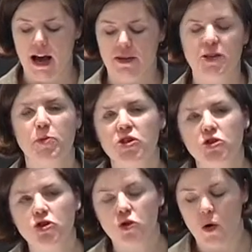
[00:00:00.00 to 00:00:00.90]
These books
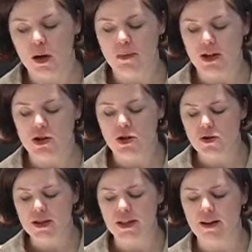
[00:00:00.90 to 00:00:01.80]
are joined by
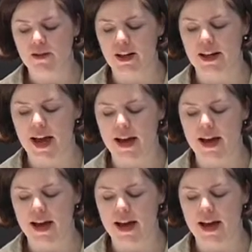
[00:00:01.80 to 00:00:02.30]
two significant